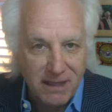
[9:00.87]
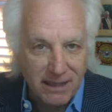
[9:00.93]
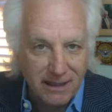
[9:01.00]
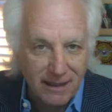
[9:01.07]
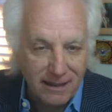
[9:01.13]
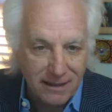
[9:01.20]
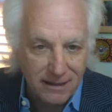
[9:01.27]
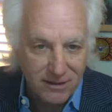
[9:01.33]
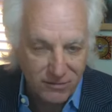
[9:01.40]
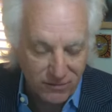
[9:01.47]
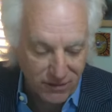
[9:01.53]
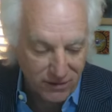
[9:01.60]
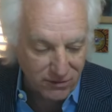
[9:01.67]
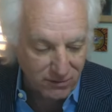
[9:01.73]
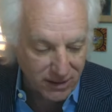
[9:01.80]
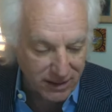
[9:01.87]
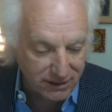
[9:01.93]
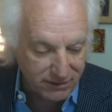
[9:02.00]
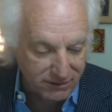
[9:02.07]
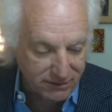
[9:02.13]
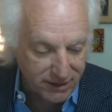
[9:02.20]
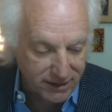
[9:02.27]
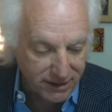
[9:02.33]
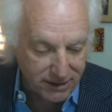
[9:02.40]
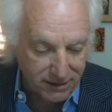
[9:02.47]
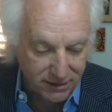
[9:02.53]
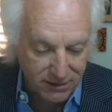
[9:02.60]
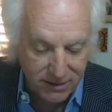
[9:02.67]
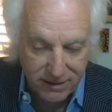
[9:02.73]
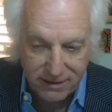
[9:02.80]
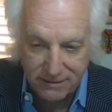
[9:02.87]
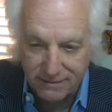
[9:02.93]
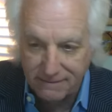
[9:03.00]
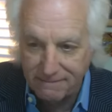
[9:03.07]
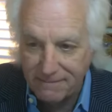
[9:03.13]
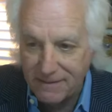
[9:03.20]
my lines for 23 years either.